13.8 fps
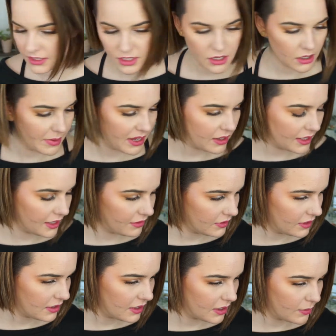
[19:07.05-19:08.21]
I talk about
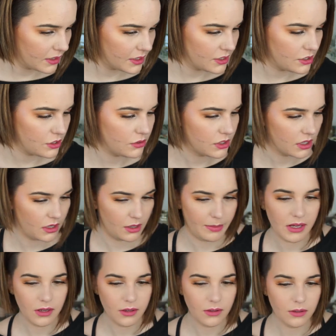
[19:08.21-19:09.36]
everything I wanted to talk
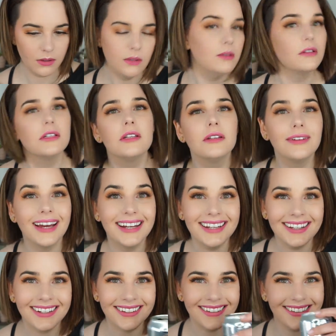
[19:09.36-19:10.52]
about? I did.